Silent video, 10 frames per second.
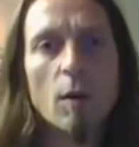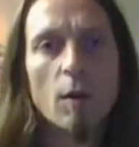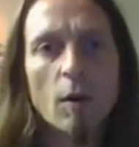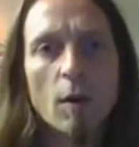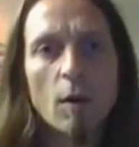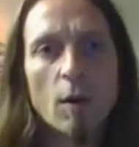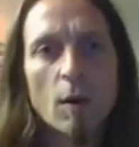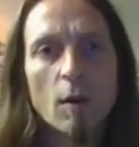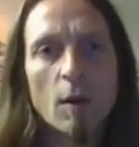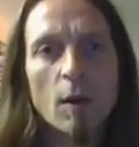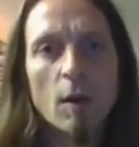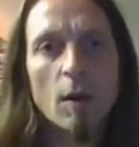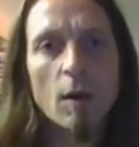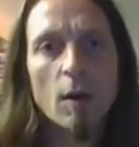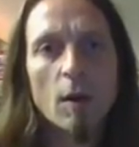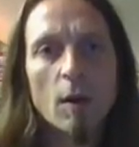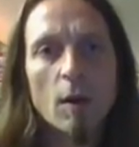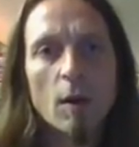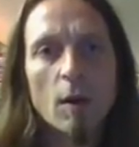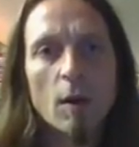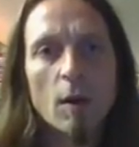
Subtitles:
The person shown says nothing.